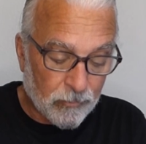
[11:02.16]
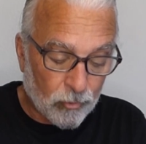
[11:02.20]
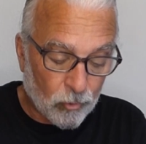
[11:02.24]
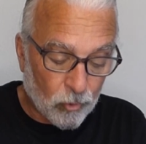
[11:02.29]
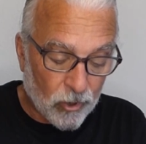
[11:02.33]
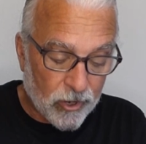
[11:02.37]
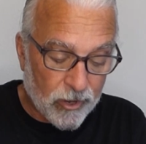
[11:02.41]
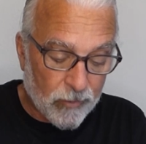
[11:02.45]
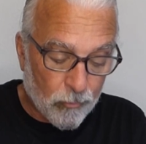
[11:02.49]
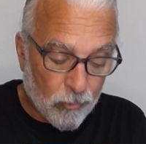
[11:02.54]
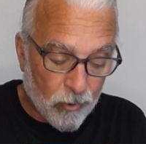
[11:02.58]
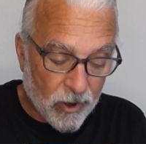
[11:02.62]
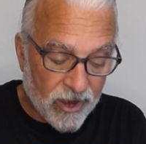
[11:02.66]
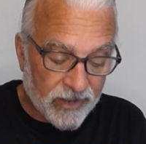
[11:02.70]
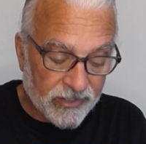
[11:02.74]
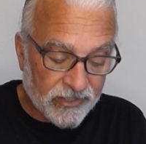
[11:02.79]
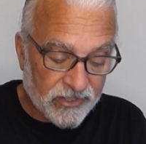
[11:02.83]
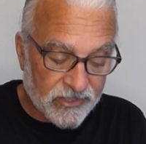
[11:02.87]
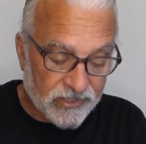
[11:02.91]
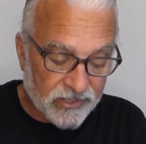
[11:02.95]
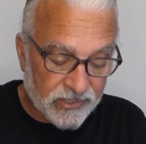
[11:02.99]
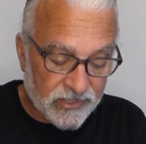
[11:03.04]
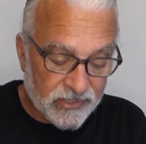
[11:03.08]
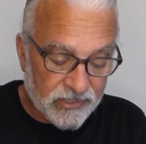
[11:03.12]
employee
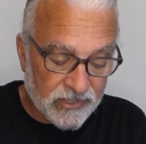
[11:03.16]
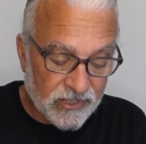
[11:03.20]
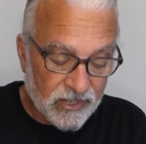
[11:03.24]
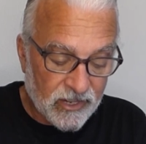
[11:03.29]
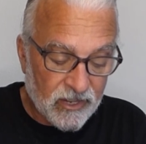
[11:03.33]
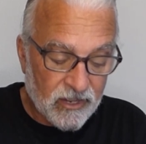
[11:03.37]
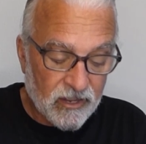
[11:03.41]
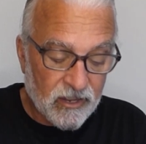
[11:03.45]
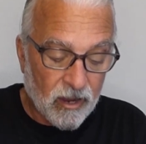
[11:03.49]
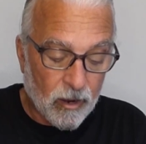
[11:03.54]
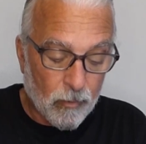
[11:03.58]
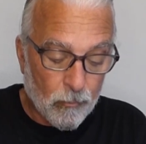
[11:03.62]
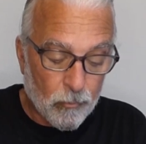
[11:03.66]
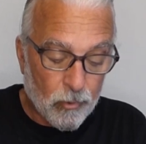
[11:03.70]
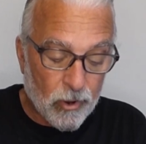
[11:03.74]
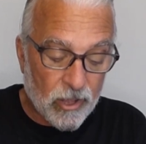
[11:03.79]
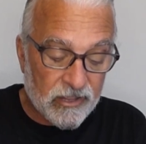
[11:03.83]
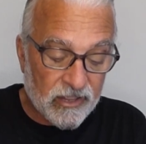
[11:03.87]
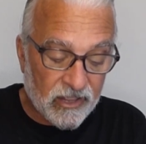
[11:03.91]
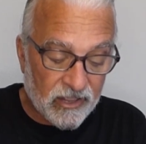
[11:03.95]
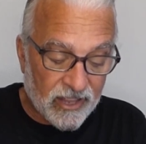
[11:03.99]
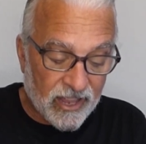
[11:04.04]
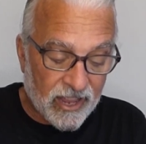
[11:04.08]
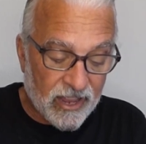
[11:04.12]
practices,
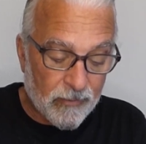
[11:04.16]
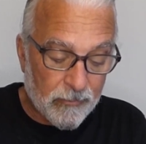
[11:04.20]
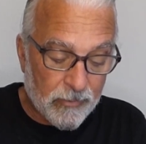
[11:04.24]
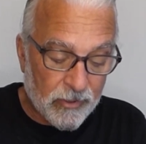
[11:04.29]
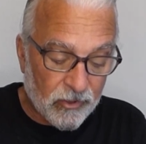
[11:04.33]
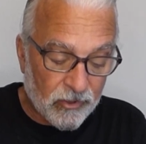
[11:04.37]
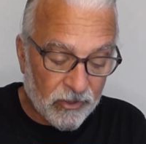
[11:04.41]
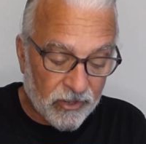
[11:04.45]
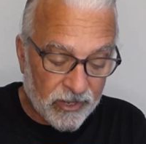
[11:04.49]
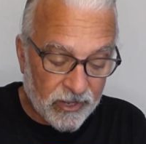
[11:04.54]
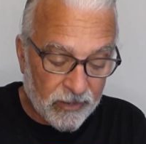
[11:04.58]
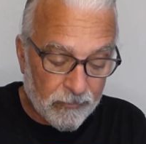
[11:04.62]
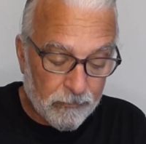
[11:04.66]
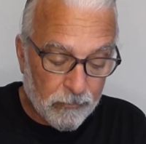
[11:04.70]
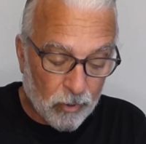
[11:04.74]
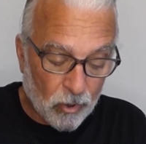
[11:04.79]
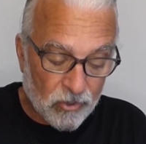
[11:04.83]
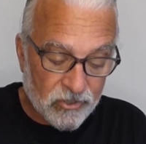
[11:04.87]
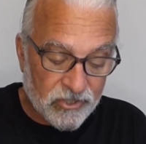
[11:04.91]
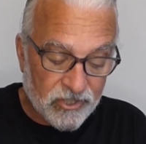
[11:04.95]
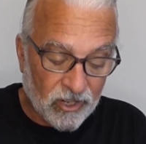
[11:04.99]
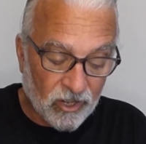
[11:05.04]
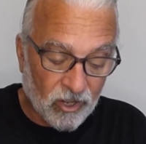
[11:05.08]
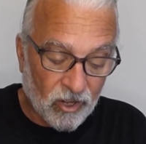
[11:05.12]
umbrella liability,
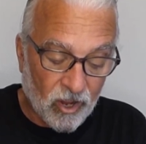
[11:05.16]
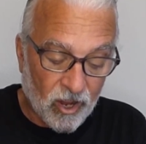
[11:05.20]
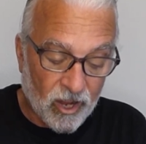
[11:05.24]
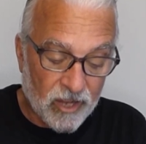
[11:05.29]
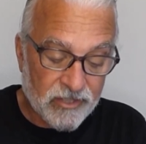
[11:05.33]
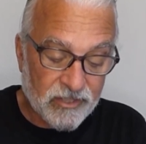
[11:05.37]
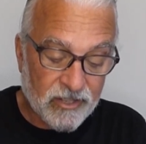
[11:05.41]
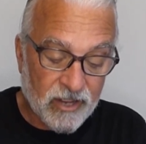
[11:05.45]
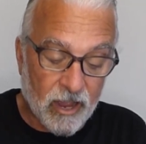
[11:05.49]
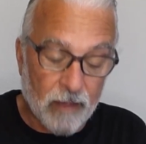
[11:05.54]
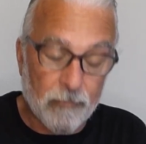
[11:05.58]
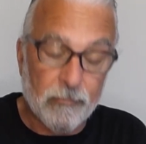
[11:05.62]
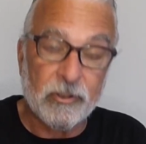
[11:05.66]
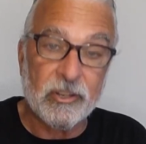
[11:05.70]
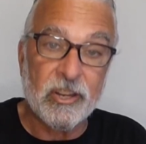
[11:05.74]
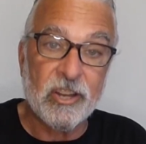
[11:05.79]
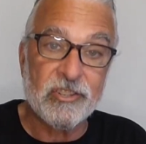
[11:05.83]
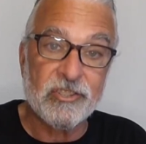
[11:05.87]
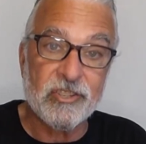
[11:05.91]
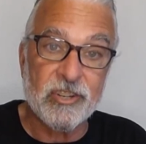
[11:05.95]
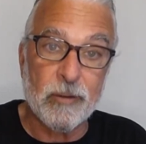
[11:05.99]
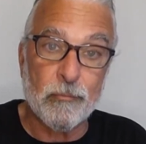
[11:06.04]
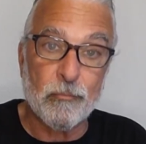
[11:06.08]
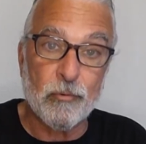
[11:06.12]
personal loss,
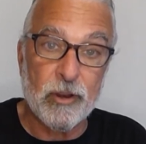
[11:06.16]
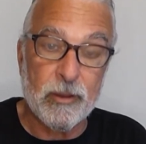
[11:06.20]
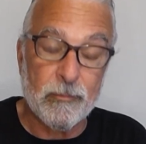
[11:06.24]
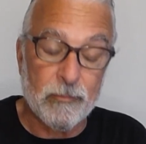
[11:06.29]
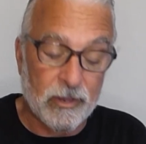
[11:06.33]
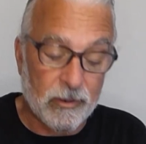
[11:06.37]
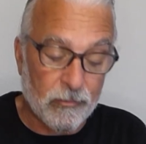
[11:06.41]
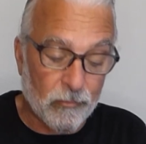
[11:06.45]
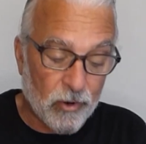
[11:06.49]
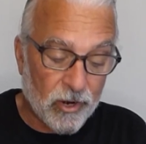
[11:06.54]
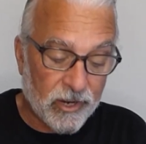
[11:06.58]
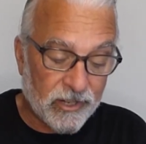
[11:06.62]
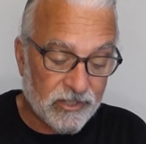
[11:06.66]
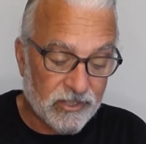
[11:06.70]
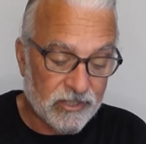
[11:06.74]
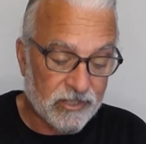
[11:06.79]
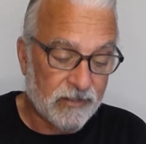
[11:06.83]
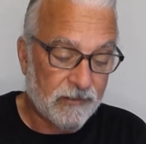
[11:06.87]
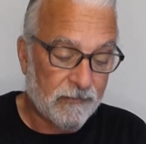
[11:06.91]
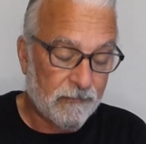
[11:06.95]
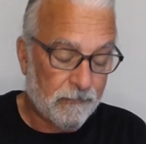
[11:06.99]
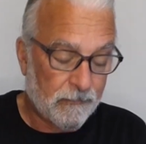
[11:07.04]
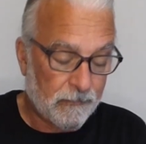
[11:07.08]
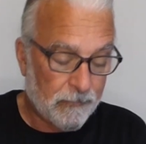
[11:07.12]
computation of premium
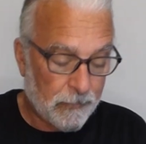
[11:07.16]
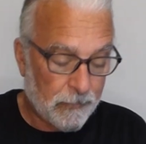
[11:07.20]
rates.